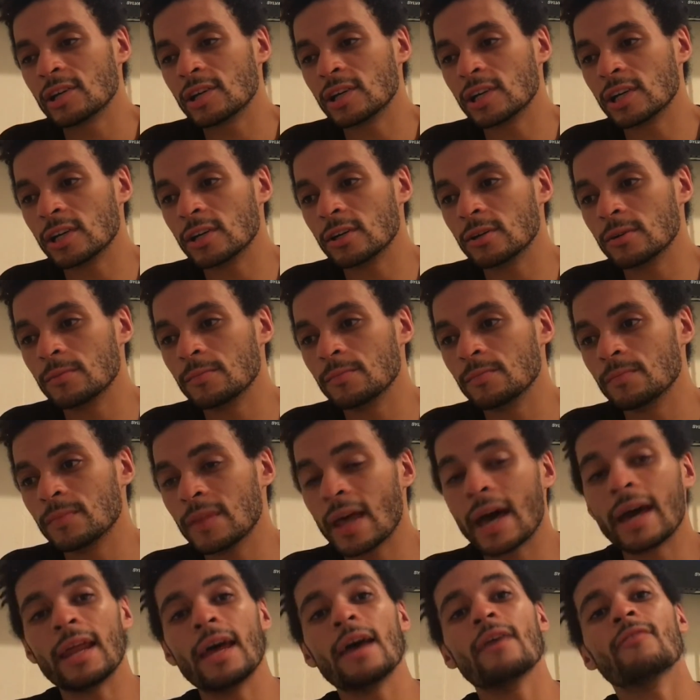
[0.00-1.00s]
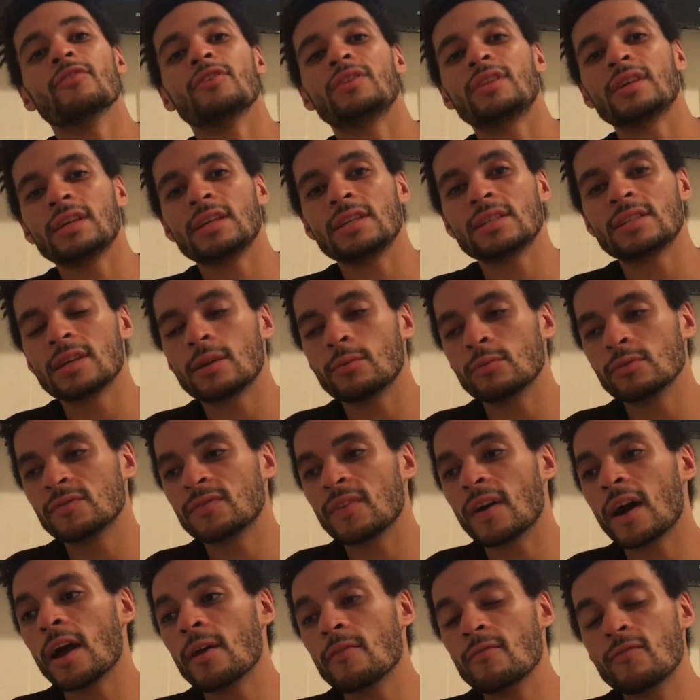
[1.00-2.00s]
Not everything he said was
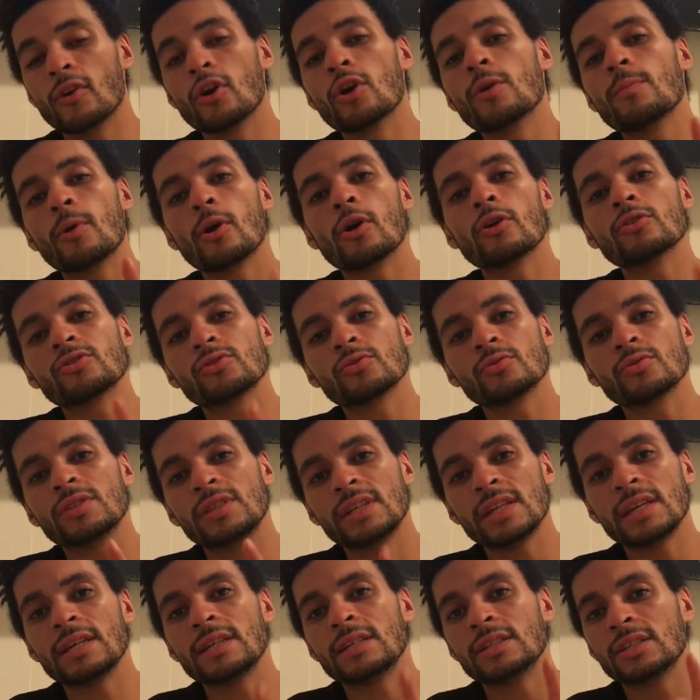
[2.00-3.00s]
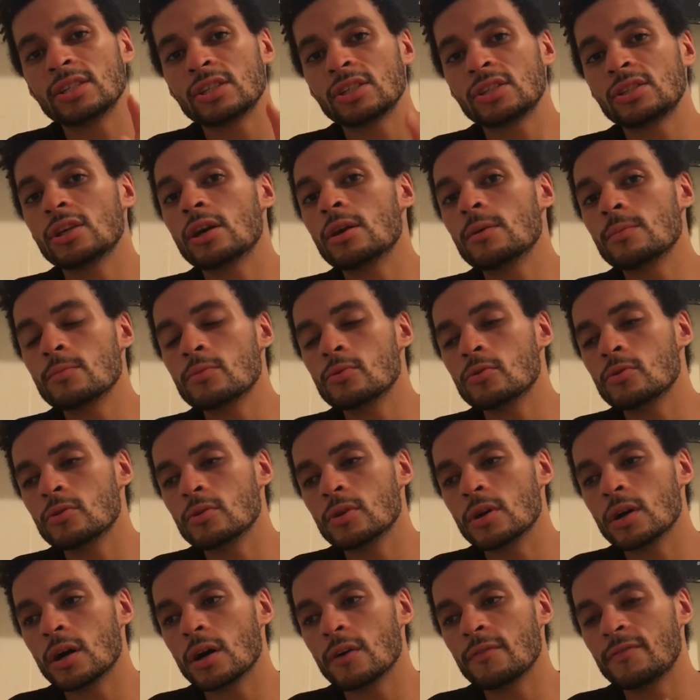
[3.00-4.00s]
fire. Verb also did
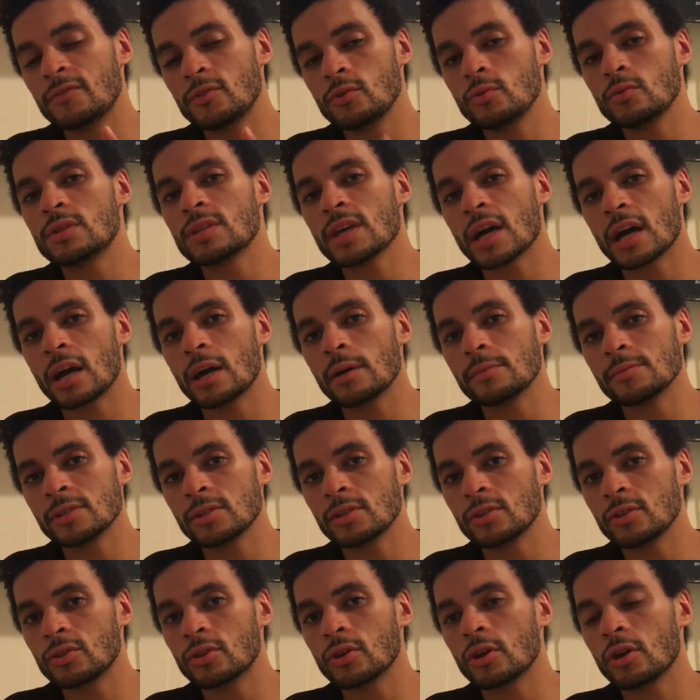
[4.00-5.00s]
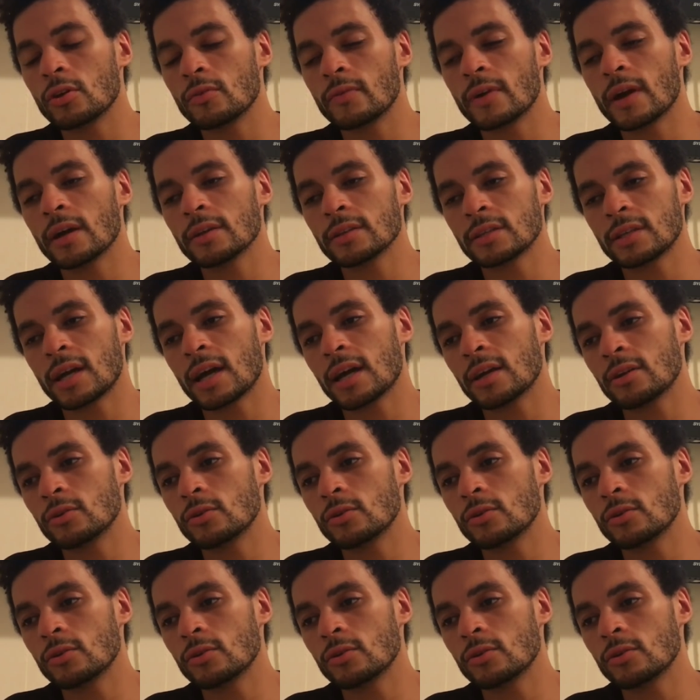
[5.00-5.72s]
stumble a few times in the third round that I